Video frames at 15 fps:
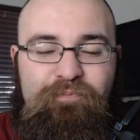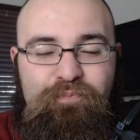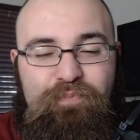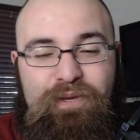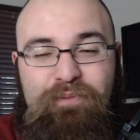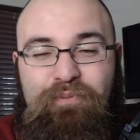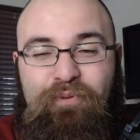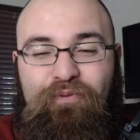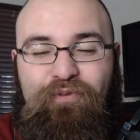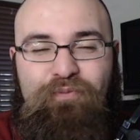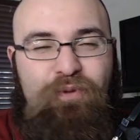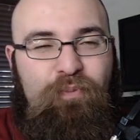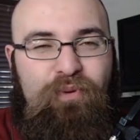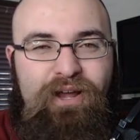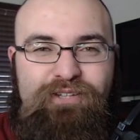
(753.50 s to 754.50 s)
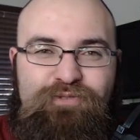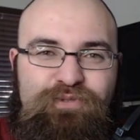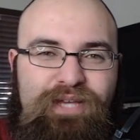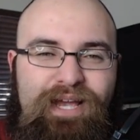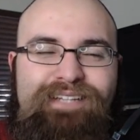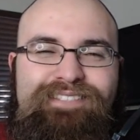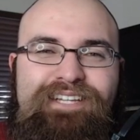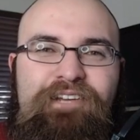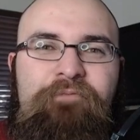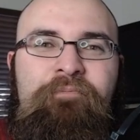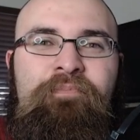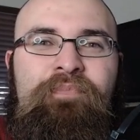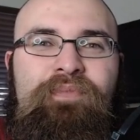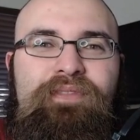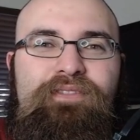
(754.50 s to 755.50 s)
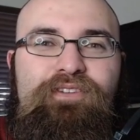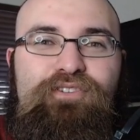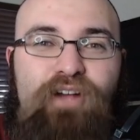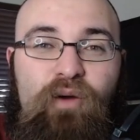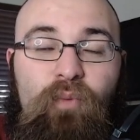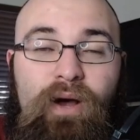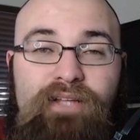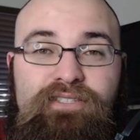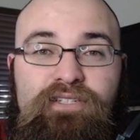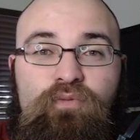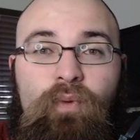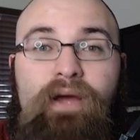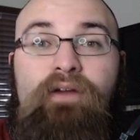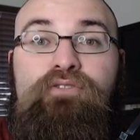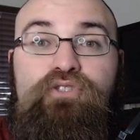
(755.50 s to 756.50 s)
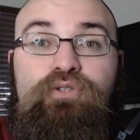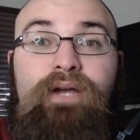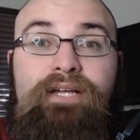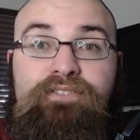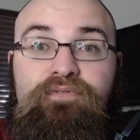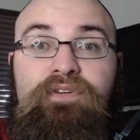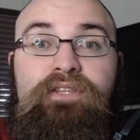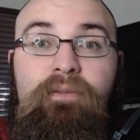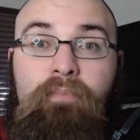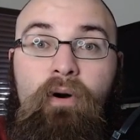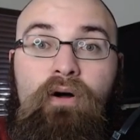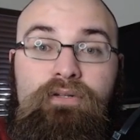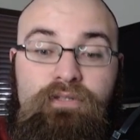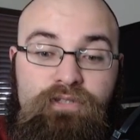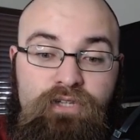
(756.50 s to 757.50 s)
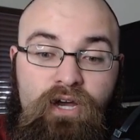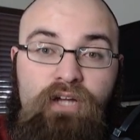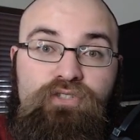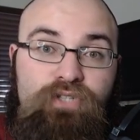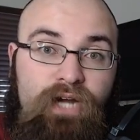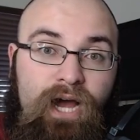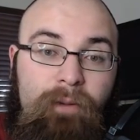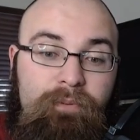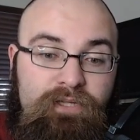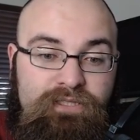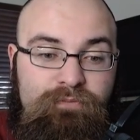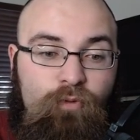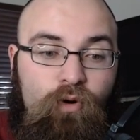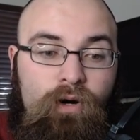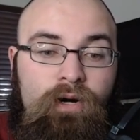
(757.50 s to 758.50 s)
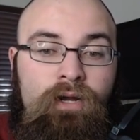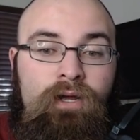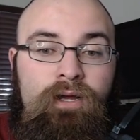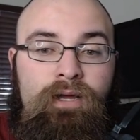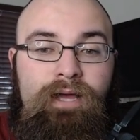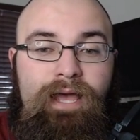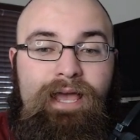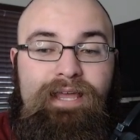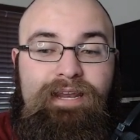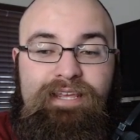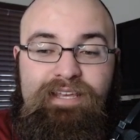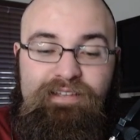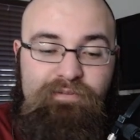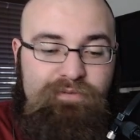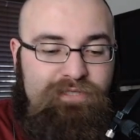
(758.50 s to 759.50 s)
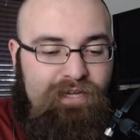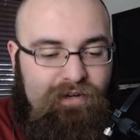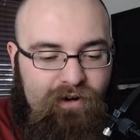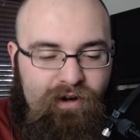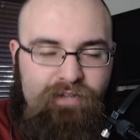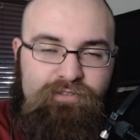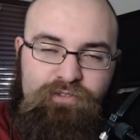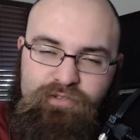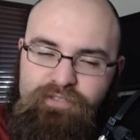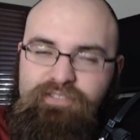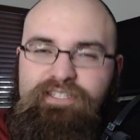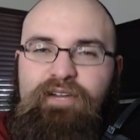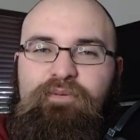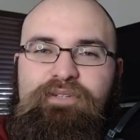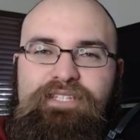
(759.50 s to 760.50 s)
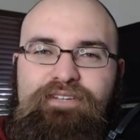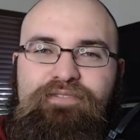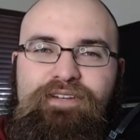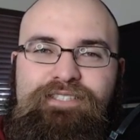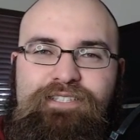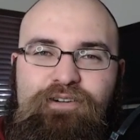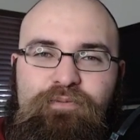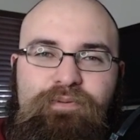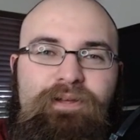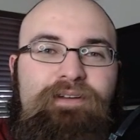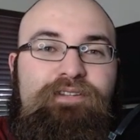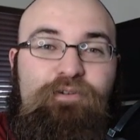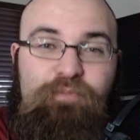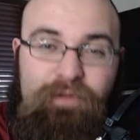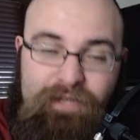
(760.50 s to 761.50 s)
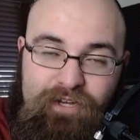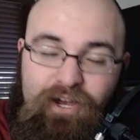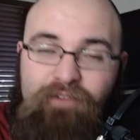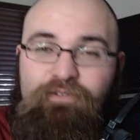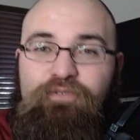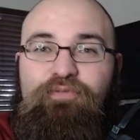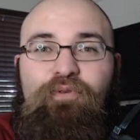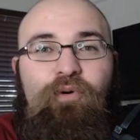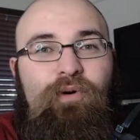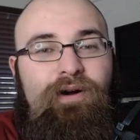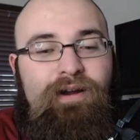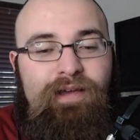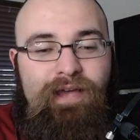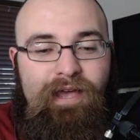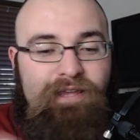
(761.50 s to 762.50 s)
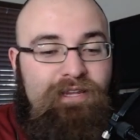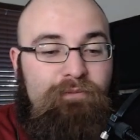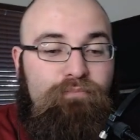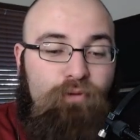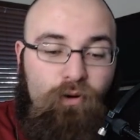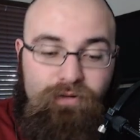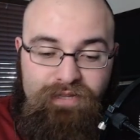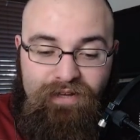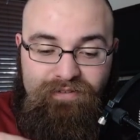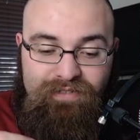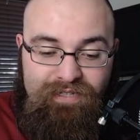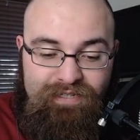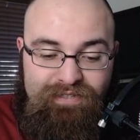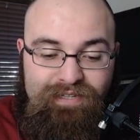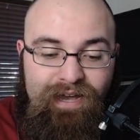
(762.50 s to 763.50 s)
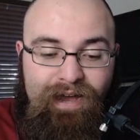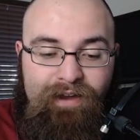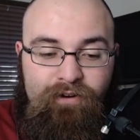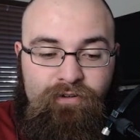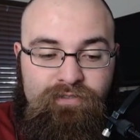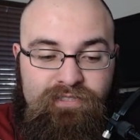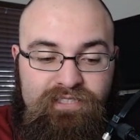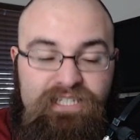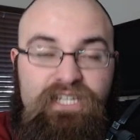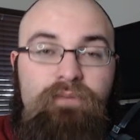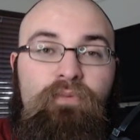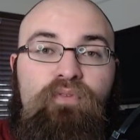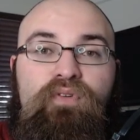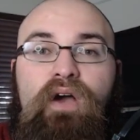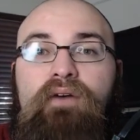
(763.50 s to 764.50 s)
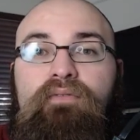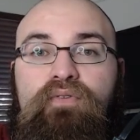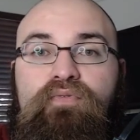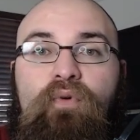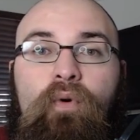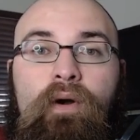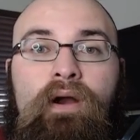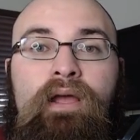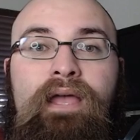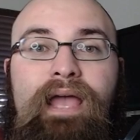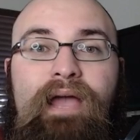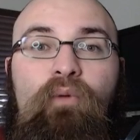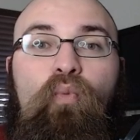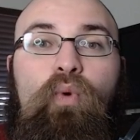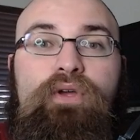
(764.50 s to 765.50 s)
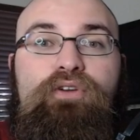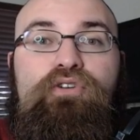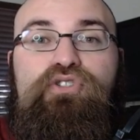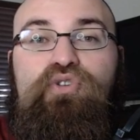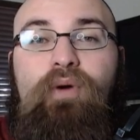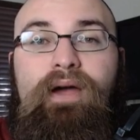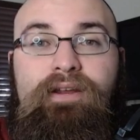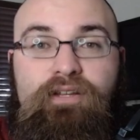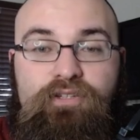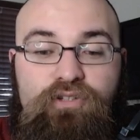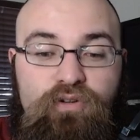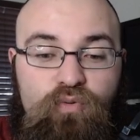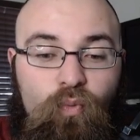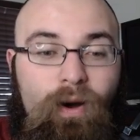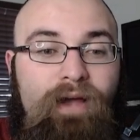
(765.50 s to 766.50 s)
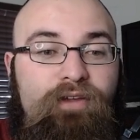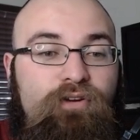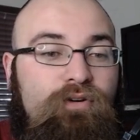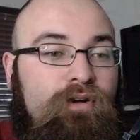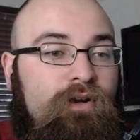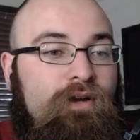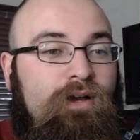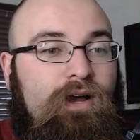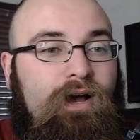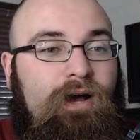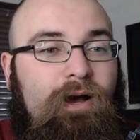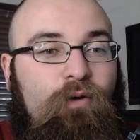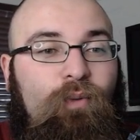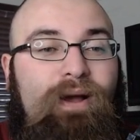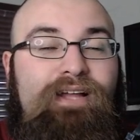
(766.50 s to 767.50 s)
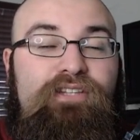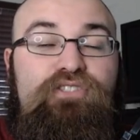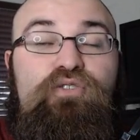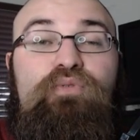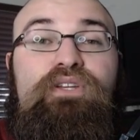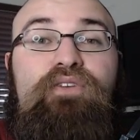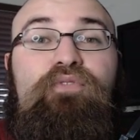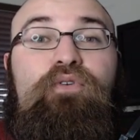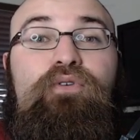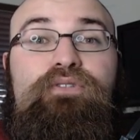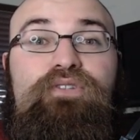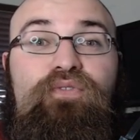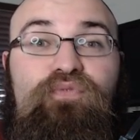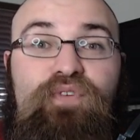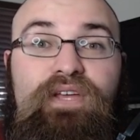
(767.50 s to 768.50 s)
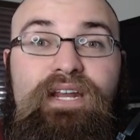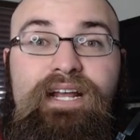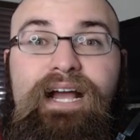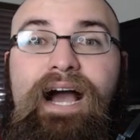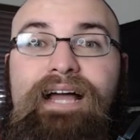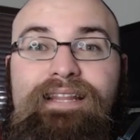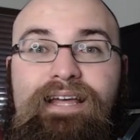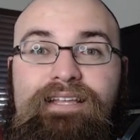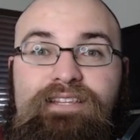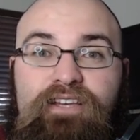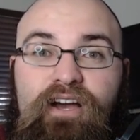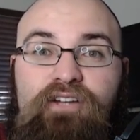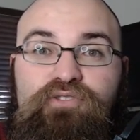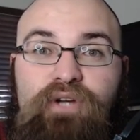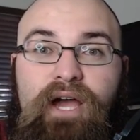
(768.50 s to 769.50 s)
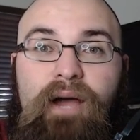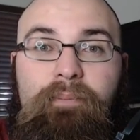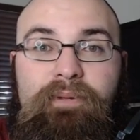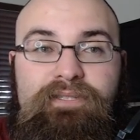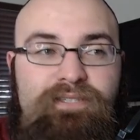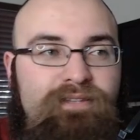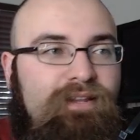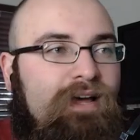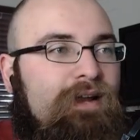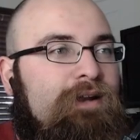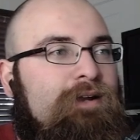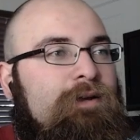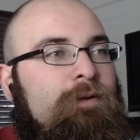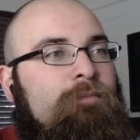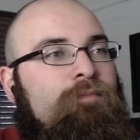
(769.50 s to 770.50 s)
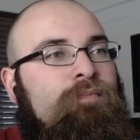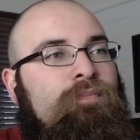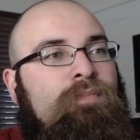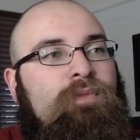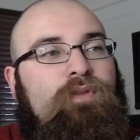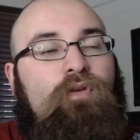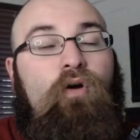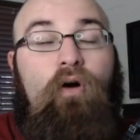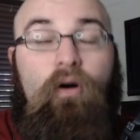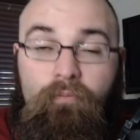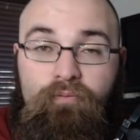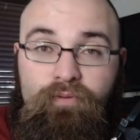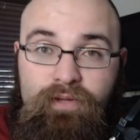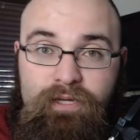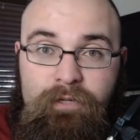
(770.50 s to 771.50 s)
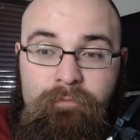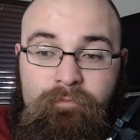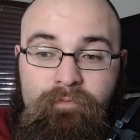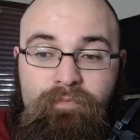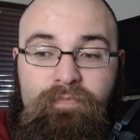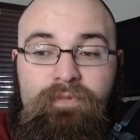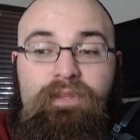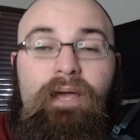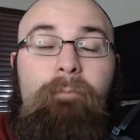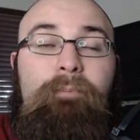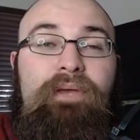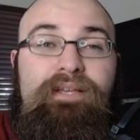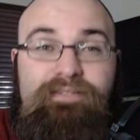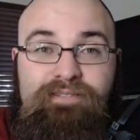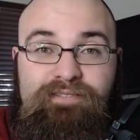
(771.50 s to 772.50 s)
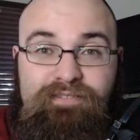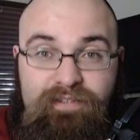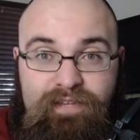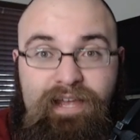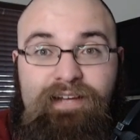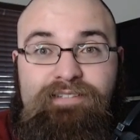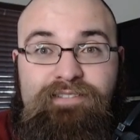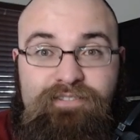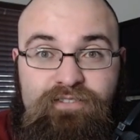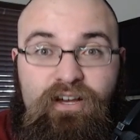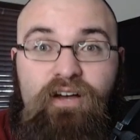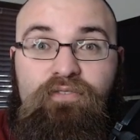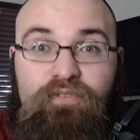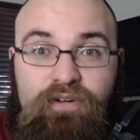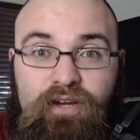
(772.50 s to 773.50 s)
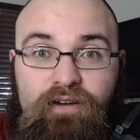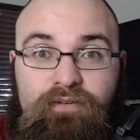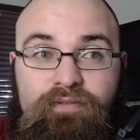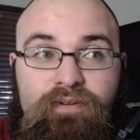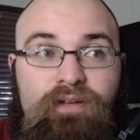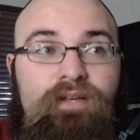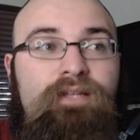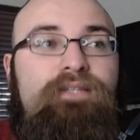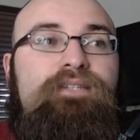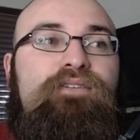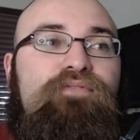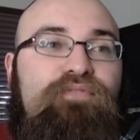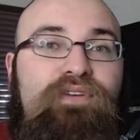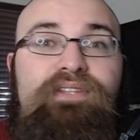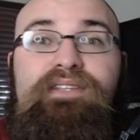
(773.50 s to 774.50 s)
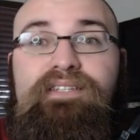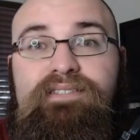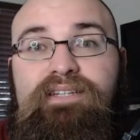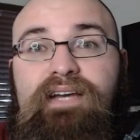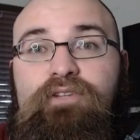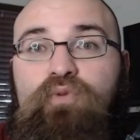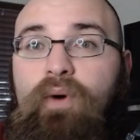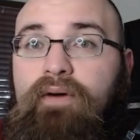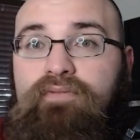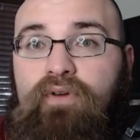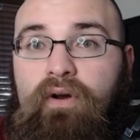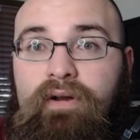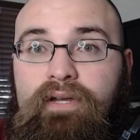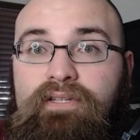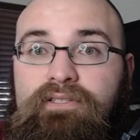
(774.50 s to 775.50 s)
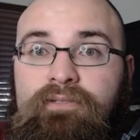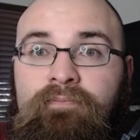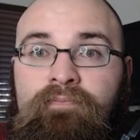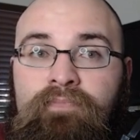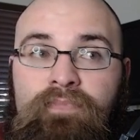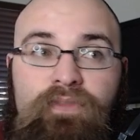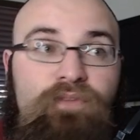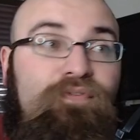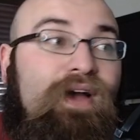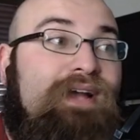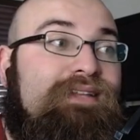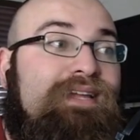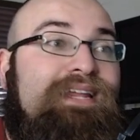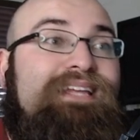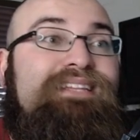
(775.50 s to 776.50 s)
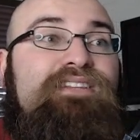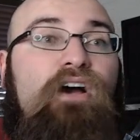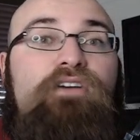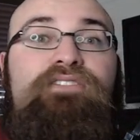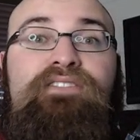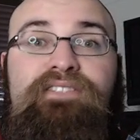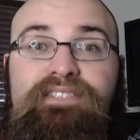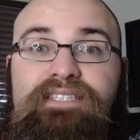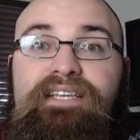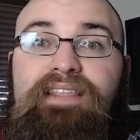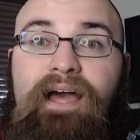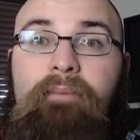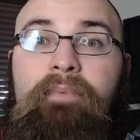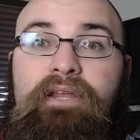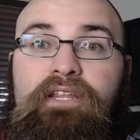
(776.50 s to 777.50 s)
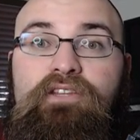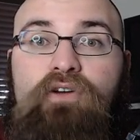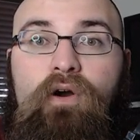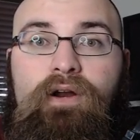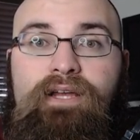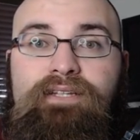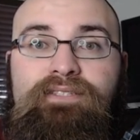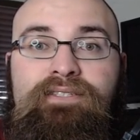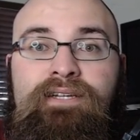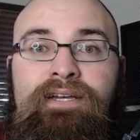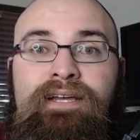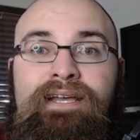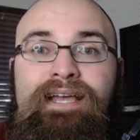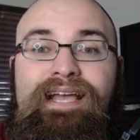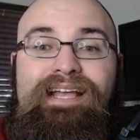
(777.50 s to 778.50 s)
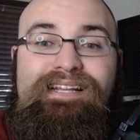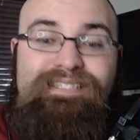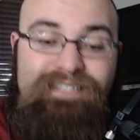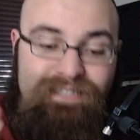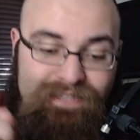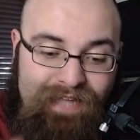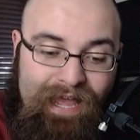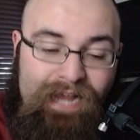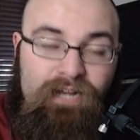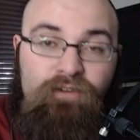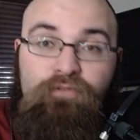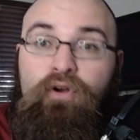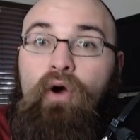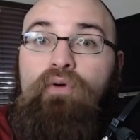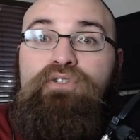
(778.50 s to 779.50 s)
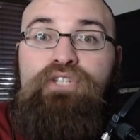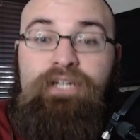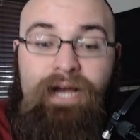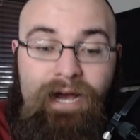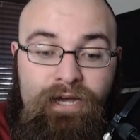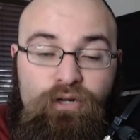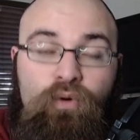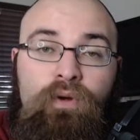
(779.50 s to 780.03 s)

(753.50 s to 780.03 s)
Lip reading: people from the press was asking Deshaun Watson, why don't you guys feed the ball to DeAndre Hopkins more? And he was like, all right, do you understand what defense they were playing? They were playing cover 4. And he broke down the entire scheme of cover 4 and what you're trying to do and why it's so difficult to feed a guy like DeAndre Hopkins in that. Hopefully, that pisses the Texans off enough to feed this guy 12 targets. The fact that he doesn't see that many targets is a lack of coaching. I don't